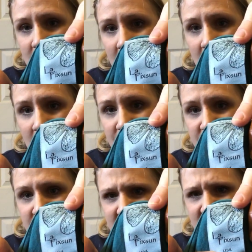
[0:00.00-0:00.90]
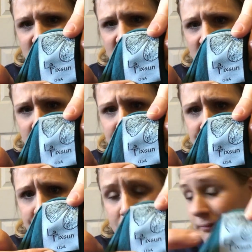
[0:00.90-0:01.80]
La Fixin,
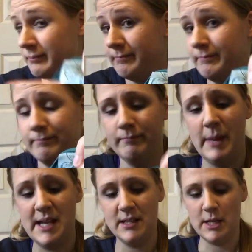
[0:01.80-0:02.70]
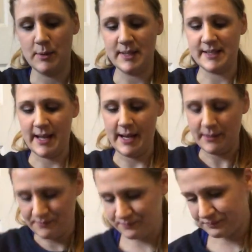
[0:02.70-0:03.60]
made in the USA.